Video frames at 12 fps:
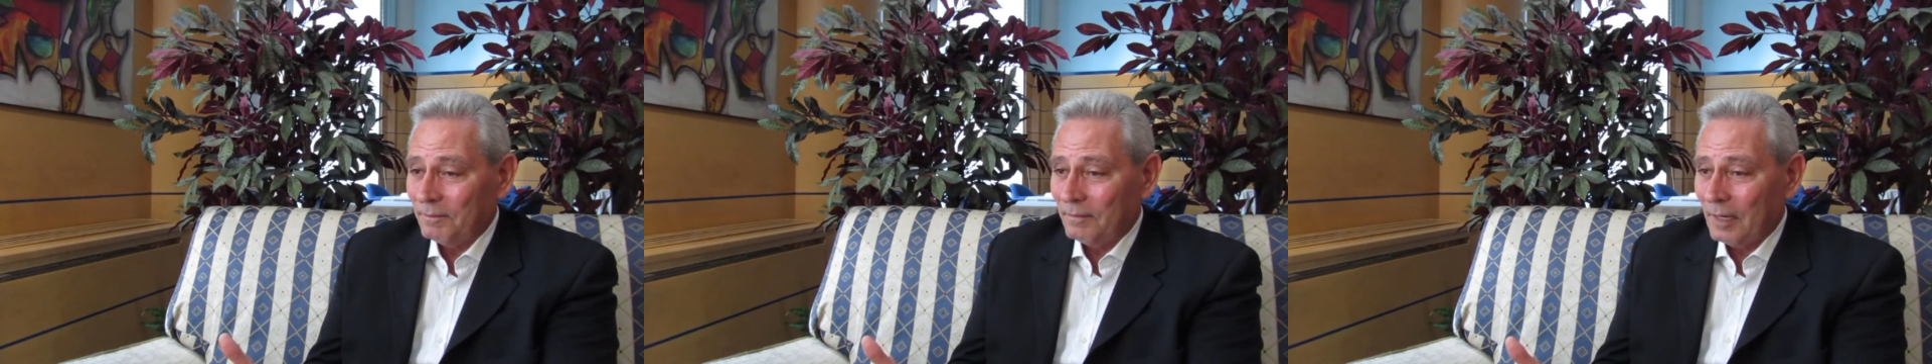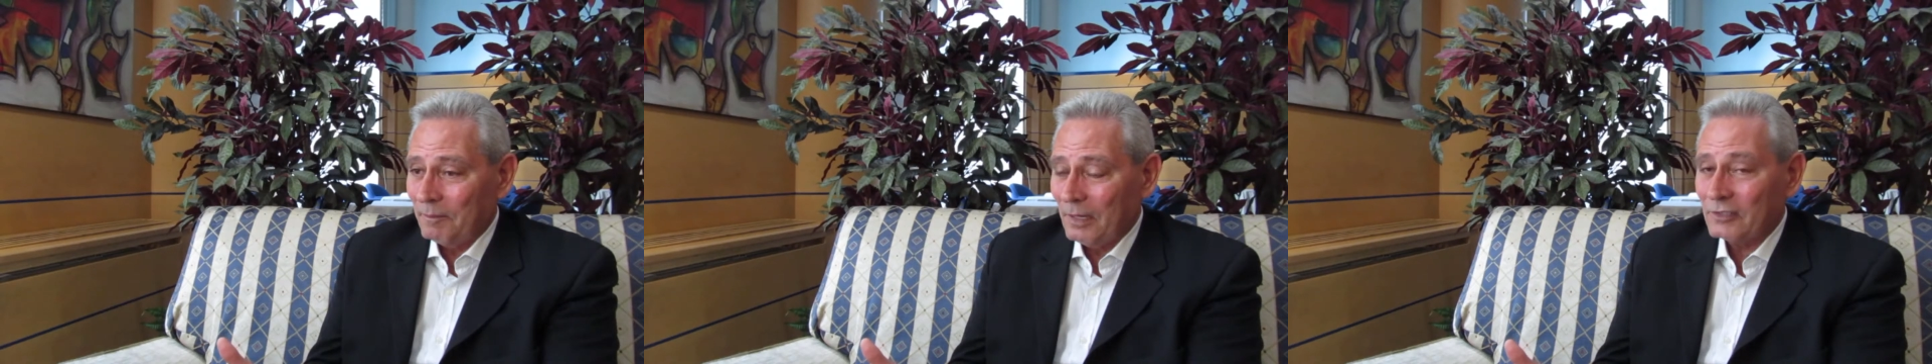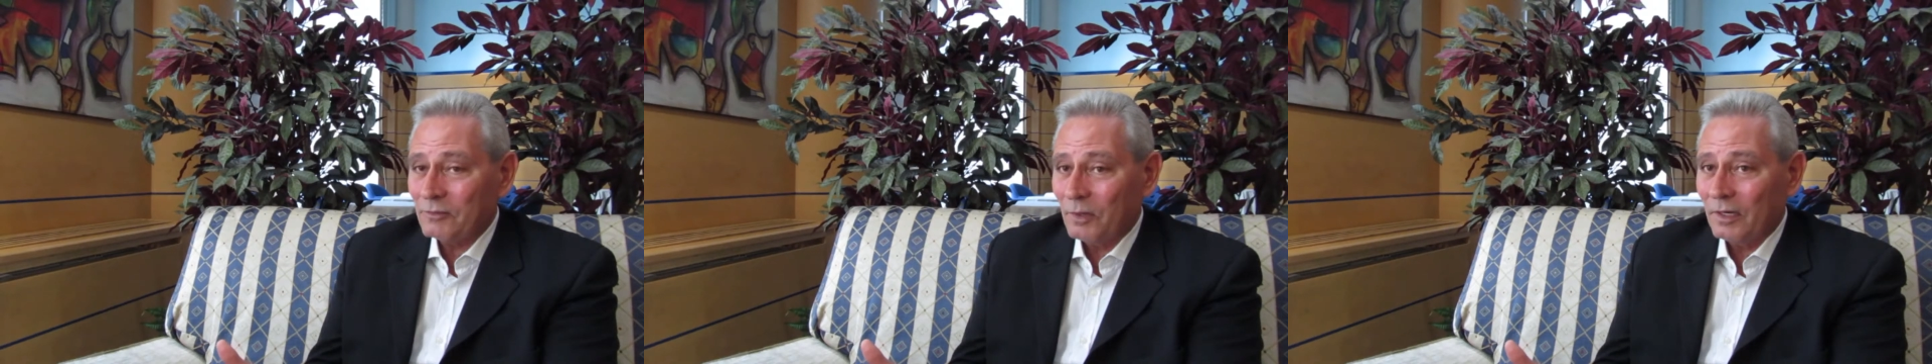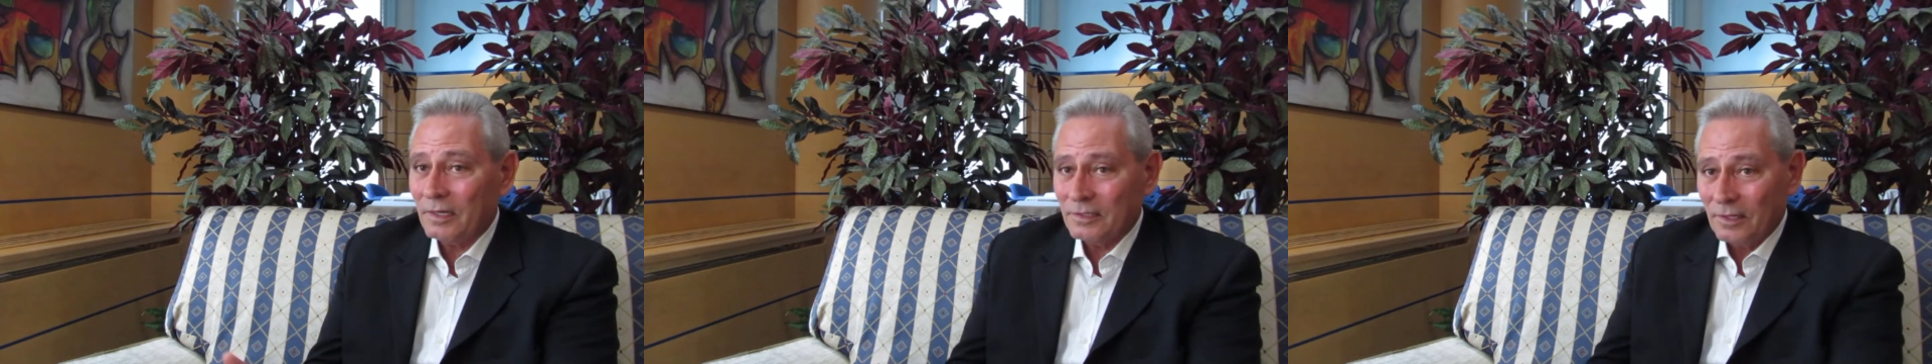my best
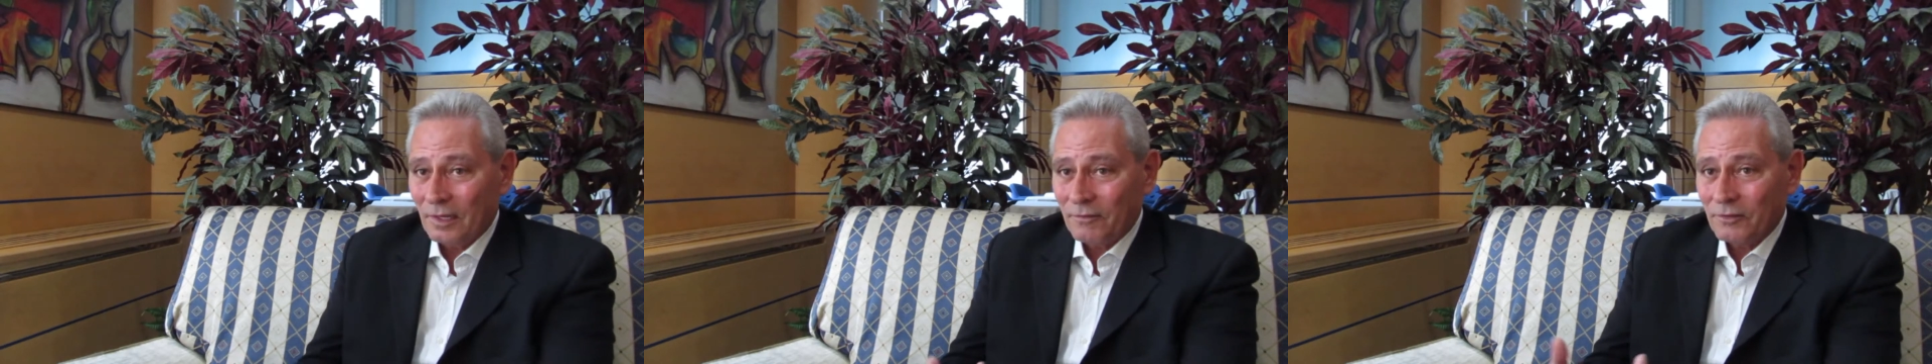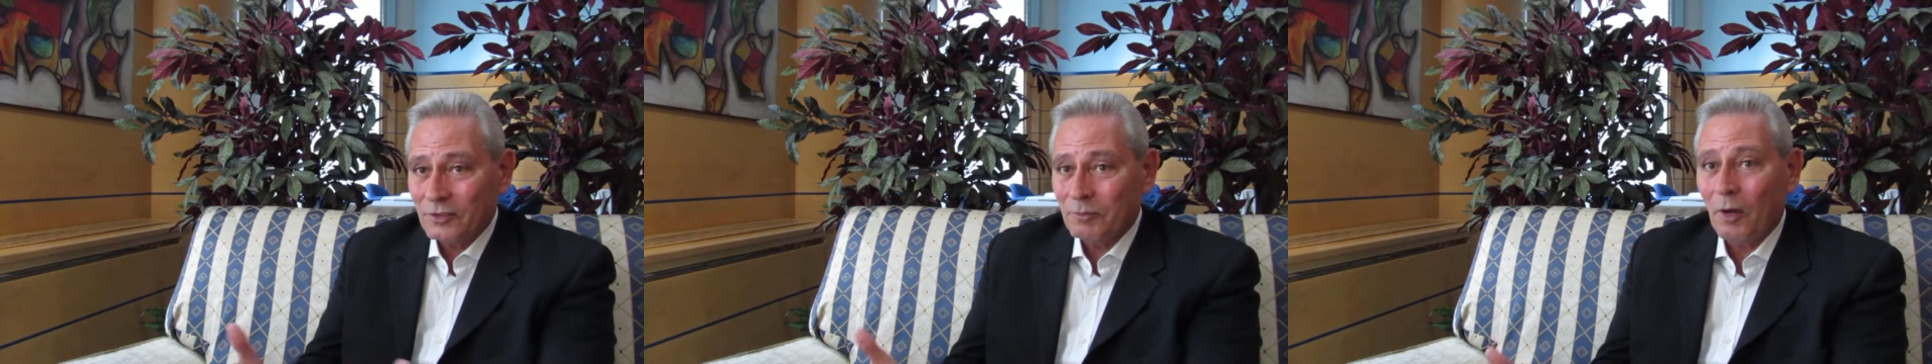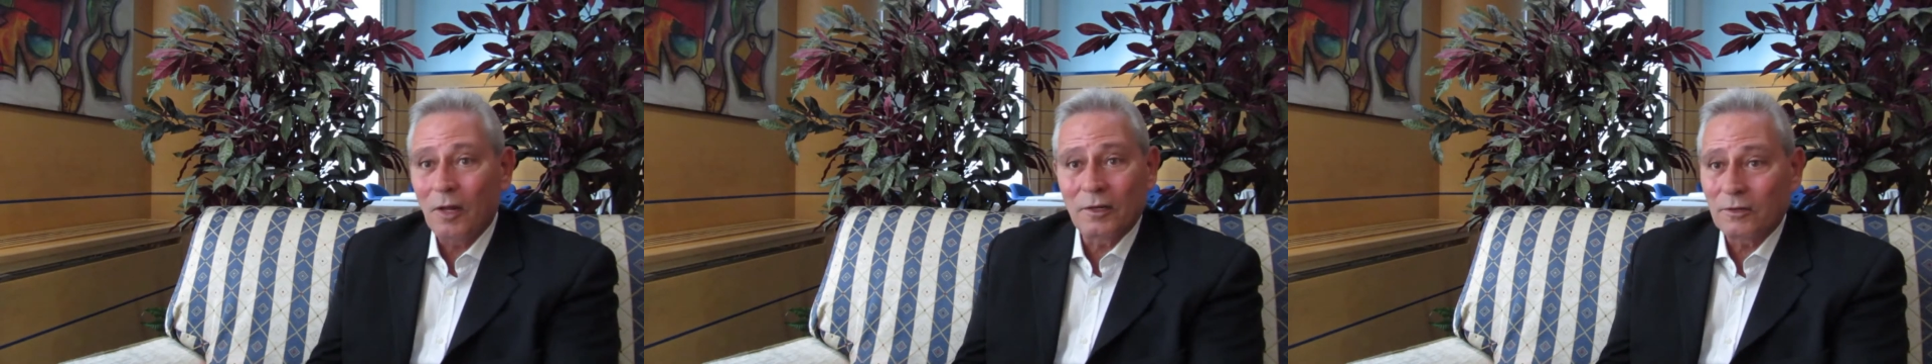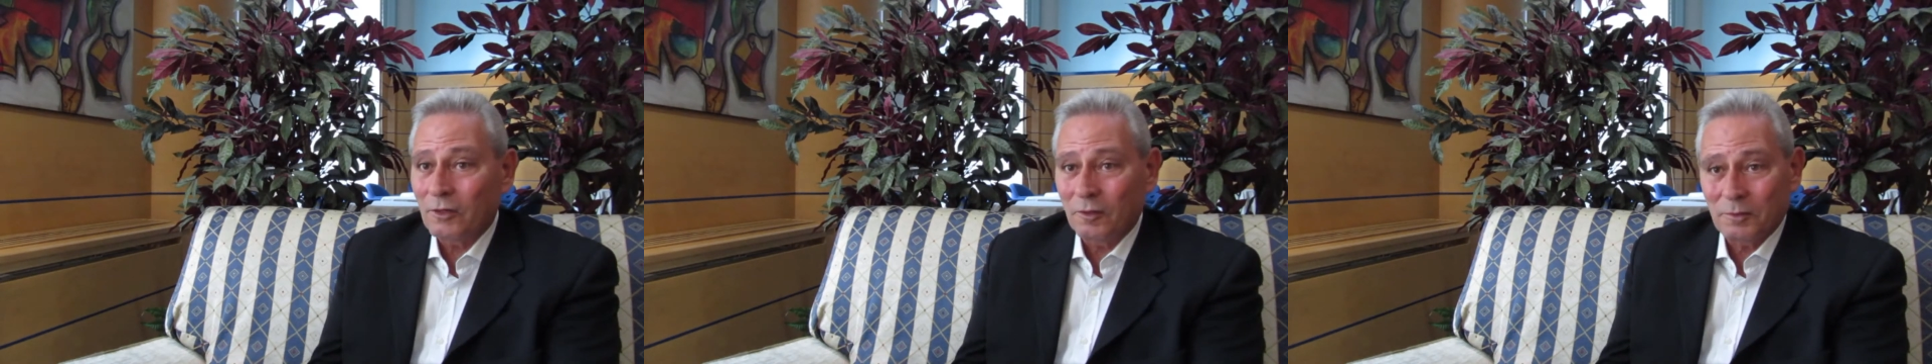work is done for
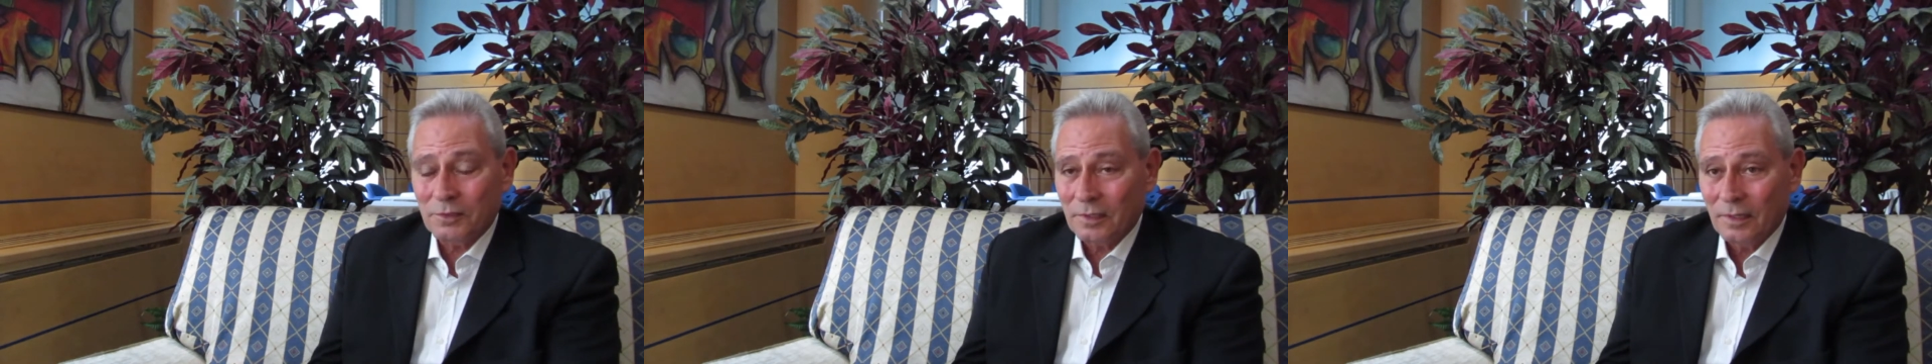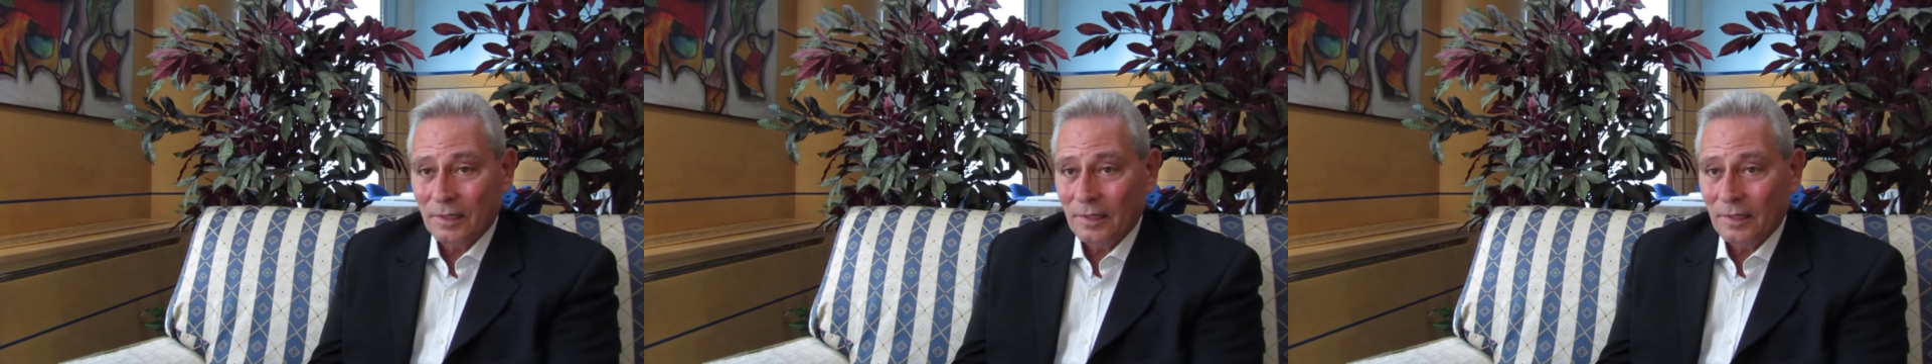smaller groups,